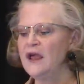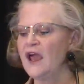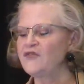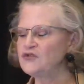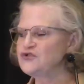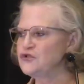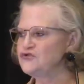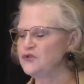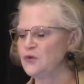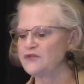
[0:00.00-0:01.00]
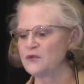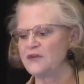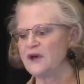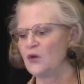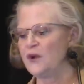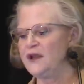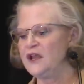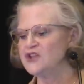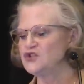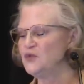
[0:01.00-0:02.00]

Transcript: after surgery with or without radiation,